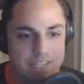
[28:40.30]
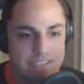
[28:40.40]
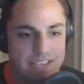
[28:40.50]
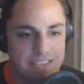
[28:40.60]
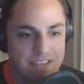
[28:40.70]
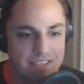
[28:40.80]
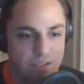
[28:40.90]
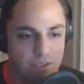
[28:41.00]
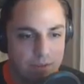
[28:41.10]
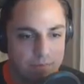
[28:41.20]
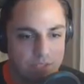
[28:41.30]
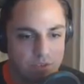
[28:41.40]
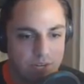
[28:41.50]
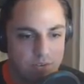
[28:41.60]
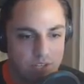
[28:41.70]
take that deal, and I'm going to
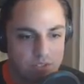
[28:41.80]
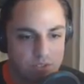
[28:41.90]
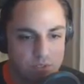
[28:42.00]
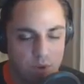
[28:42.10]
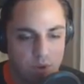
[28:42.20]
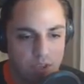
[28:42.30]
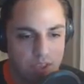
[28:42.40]
trade Justin Smoak,